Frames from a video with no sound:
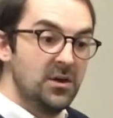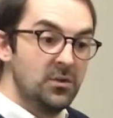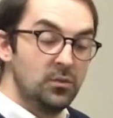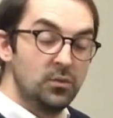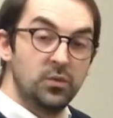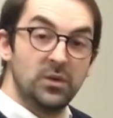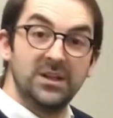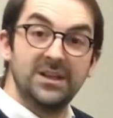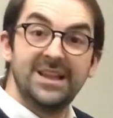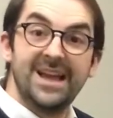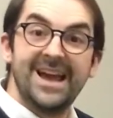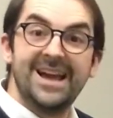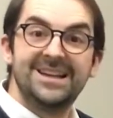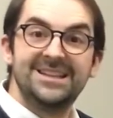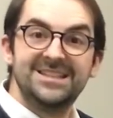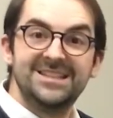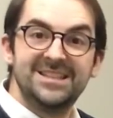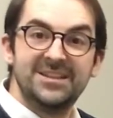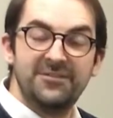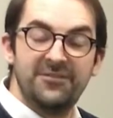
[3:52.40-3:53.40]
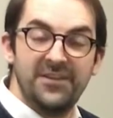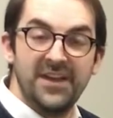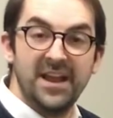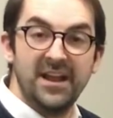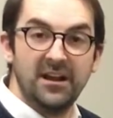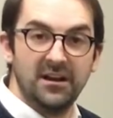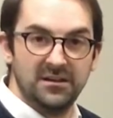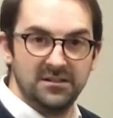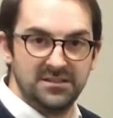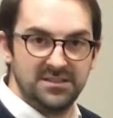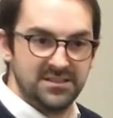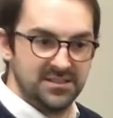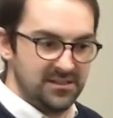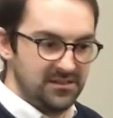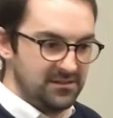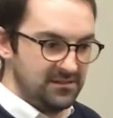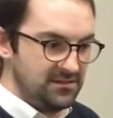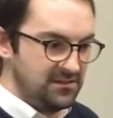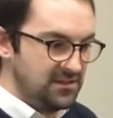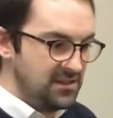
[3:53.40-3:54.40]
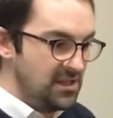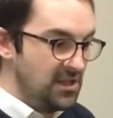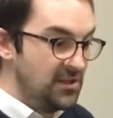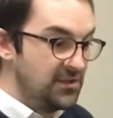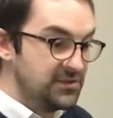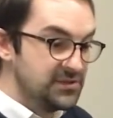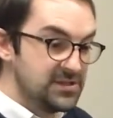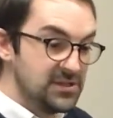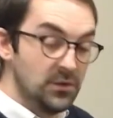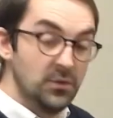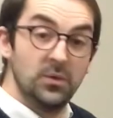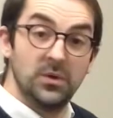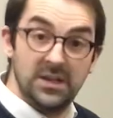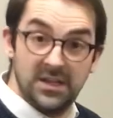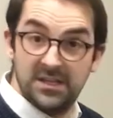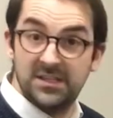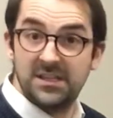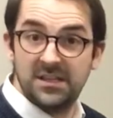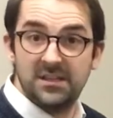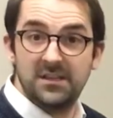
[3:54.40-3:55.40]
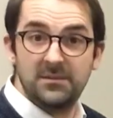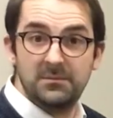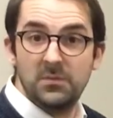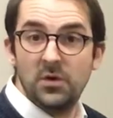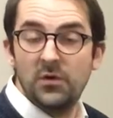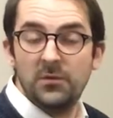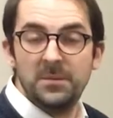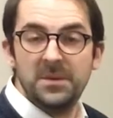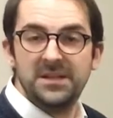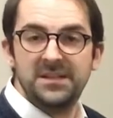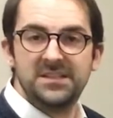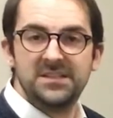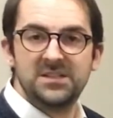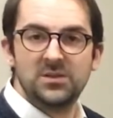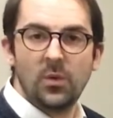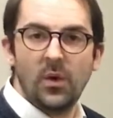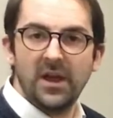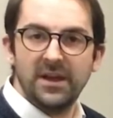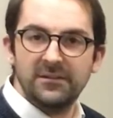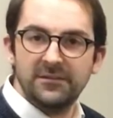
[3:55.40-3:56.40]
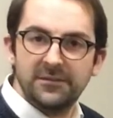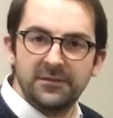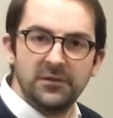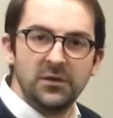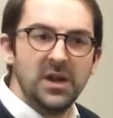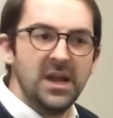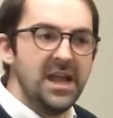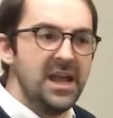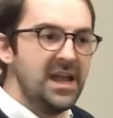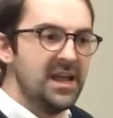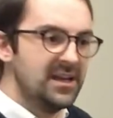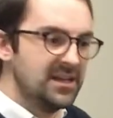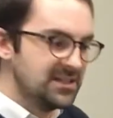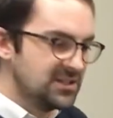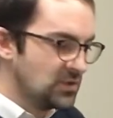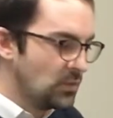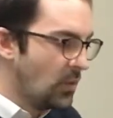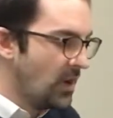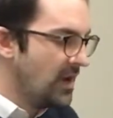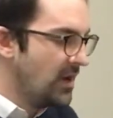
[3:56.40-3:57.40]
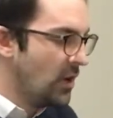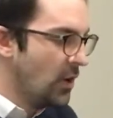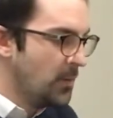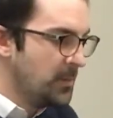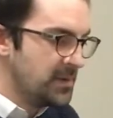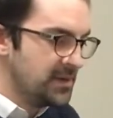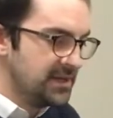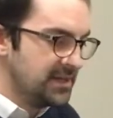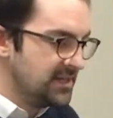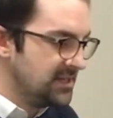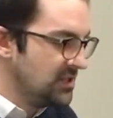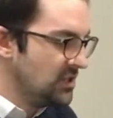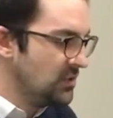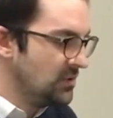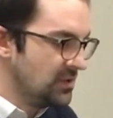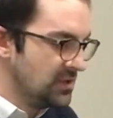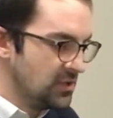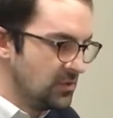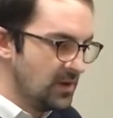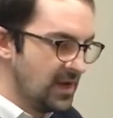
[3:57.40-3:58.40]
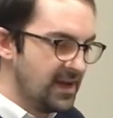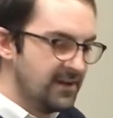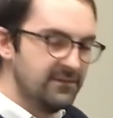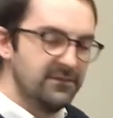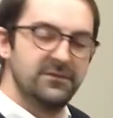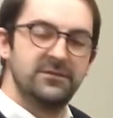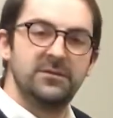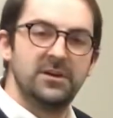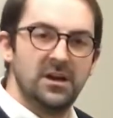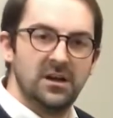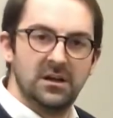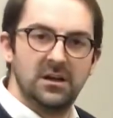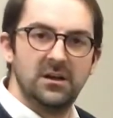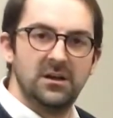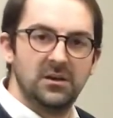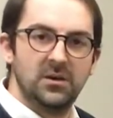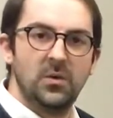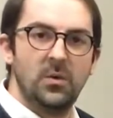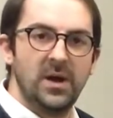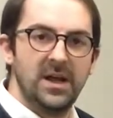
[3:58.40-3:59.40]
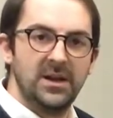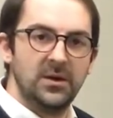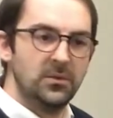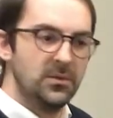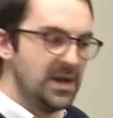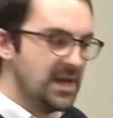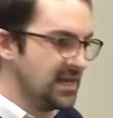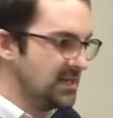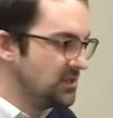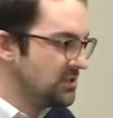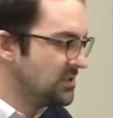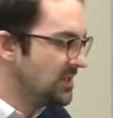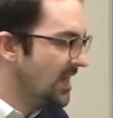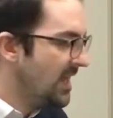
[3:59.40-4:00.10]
relaxed fingers. So the movement is quite free and it's quite open, and you have quite a range.